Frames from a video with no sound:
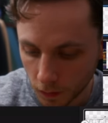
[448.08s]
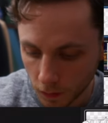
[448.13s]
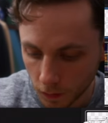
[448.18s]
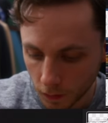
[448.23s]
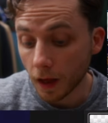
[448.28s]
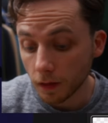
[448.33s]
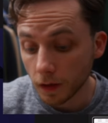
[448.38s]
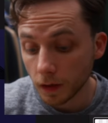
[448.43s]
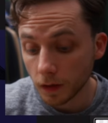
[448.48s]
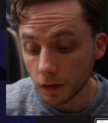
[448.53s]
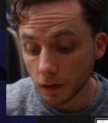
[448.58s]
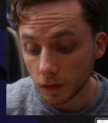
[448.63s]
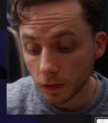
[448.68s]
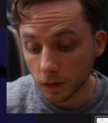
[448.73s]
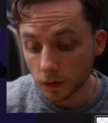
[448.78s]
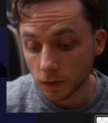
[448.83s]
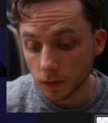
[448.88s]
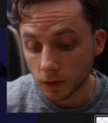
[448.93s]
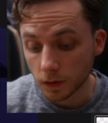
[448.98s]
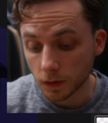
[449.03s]
And then
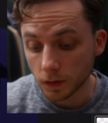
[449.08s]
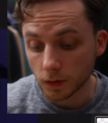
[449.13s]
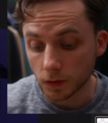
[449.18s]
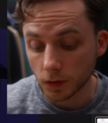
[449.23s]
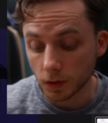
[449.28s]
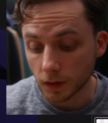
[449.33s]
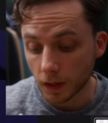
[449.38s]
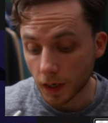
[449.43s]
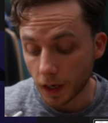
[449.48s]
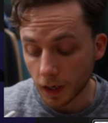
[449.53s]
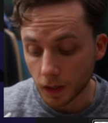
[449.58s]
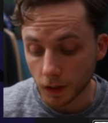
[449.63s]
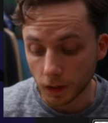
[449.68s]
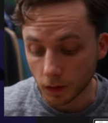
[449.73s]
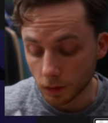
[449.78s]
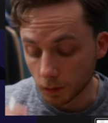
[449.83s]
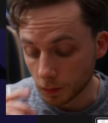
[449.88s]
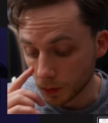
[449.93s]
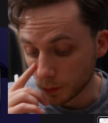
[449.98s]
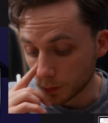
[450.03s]
to just add a
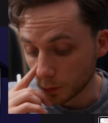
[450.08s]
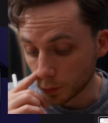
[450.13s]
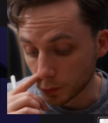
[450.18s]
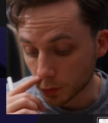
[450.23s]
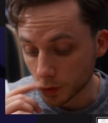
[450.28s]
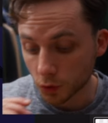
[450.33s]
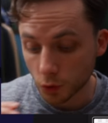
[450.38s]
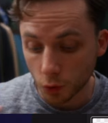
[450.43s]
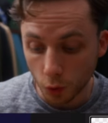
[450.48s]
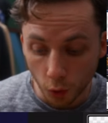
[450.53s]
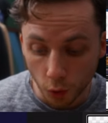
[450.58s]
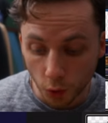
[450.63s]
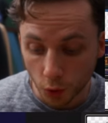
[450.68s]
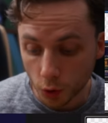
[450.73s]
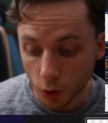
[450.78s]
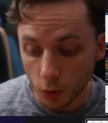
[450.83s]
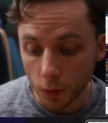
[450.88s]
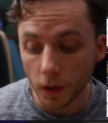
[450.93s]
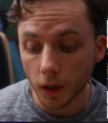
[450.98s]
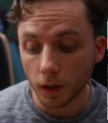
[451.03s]
little bit more sauce
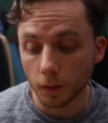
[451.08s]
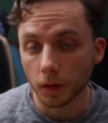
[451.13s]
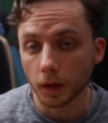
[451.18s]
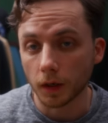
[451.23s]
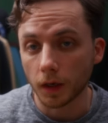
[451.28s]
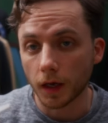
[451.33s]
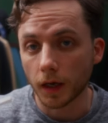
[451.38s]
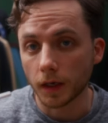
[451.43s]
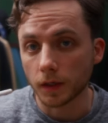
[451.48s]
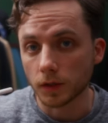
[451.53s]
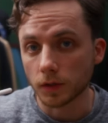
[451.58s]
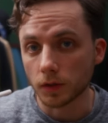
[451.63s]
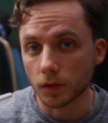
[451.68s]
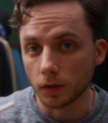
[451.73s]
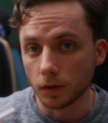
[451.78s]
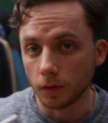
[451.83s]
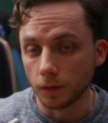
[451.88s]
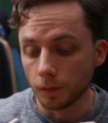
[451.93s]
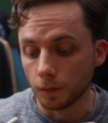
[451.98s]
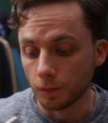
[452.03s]
to it, I'm going to add
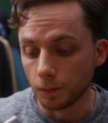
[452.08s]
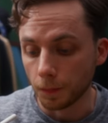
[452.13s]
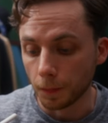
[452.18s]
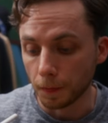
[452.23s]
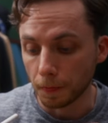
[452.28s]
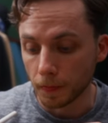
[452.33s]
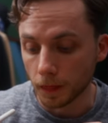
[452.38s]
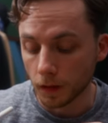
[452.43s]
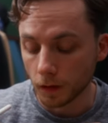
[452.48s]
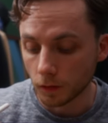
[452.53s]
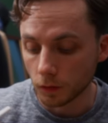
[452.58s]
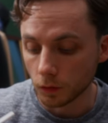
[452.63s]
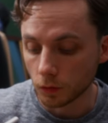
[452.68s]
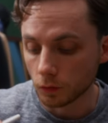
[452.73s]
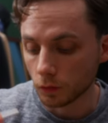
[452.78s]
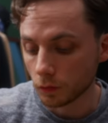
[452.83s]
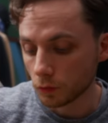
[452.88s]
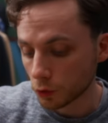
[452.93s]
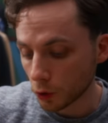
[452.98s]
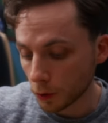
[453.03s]
some
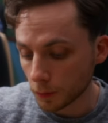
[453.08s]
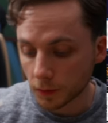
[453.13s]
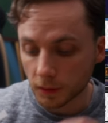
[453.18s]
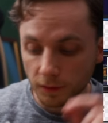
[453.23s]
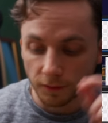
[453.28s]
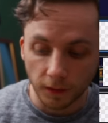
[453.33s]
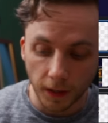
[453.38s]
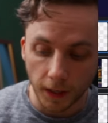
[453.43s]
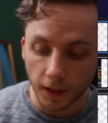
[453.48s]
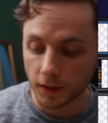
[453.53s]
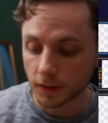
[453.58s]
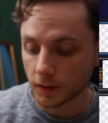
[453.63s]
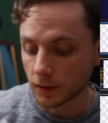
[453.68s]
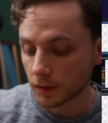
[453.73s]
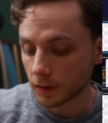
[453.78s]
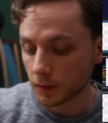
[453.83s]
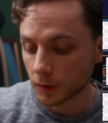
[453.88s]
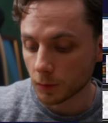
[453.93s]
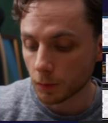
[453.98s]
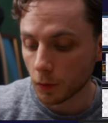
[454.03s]
drops, flecks,
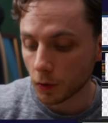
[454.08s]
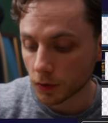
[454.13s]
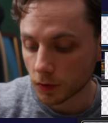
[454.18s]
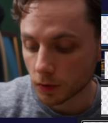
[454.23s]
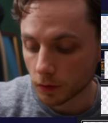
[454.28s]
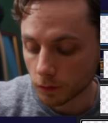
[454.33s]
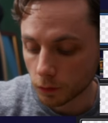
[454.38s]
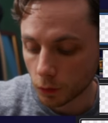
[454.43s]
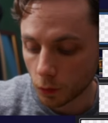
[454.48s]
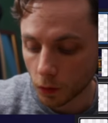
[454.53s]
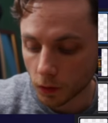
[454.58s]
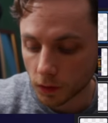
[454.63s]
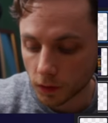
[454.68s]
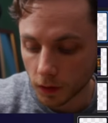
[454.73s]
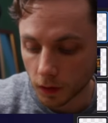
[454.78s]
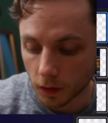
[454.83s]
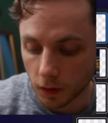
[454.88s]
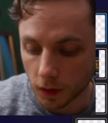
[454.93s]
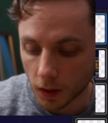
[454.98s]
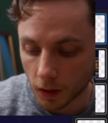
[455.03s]
spots of
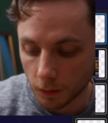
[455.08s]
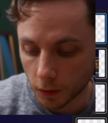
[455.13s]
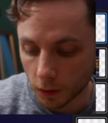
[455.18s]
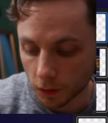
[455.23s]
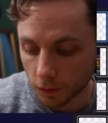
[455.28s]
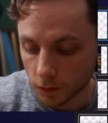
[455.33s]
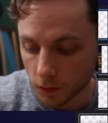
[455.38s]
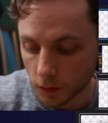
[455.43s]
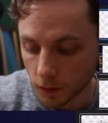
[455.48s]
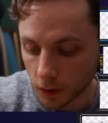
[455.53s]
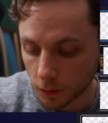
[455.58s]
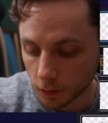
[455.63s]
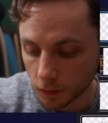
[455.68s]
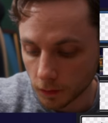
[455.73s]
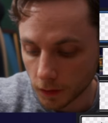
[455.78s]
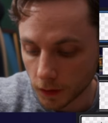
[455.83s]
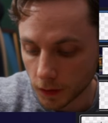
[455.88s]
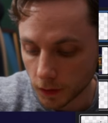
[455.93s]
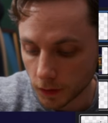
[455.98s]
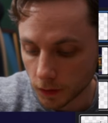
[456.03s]
water coming off the top of
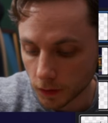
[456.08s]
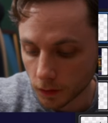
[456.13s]
it.